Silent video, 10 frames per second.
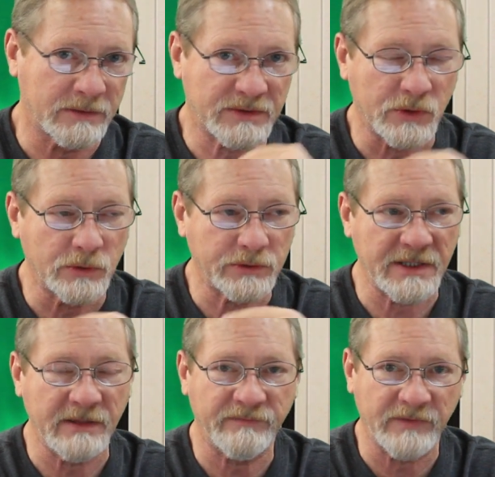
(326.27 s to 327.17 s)
It's
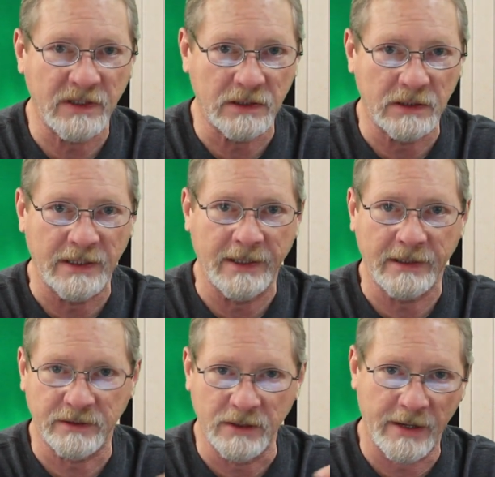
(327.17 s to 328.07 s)
13 feet in
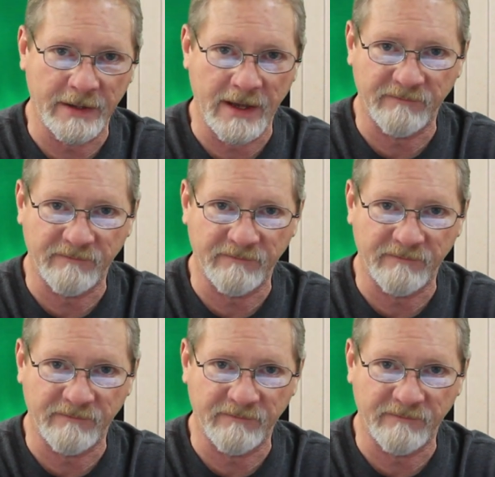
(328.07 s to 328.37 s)
length, 9.5